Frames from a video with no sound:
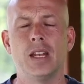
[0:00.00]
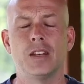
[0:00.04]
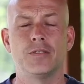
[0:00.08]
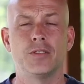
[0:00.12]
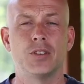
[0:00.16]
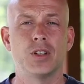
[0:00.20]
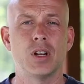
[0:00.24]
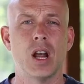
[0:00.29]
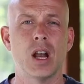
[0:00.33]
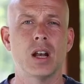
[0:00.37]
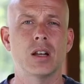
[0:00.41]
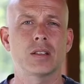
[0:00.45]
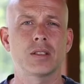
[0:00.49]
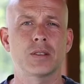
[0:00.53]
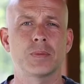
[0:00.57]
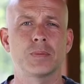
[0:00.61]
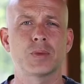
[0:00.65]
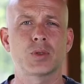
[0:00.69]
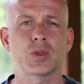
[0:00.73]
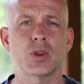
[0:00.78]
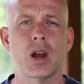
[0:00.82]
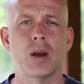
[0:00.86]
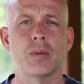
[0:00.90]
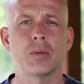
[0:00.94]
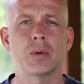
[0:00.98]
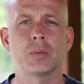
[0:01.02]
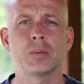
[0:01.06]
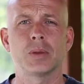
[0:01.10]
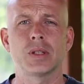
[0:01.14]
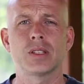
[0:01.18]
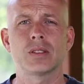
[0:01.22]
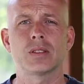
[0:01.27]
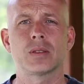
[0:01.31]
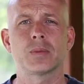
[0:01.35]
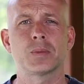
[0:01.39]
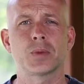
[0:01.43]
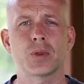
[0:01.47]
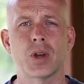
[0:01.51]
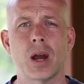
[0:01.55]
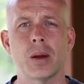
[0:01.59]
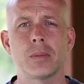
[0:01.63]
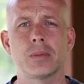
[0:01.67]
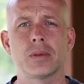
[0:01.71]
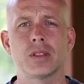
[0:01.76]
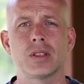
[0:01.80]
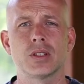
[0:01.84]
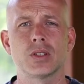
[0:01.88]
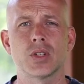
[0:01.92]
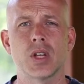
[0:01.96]
if you're not a subscriber, please subscribe
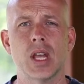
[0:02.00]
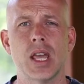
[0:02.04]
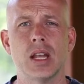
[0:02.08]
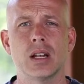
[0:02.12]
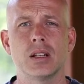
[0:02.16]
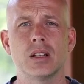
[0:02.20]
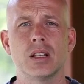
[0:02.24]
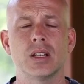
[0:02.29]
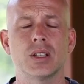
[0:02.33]
to the channel.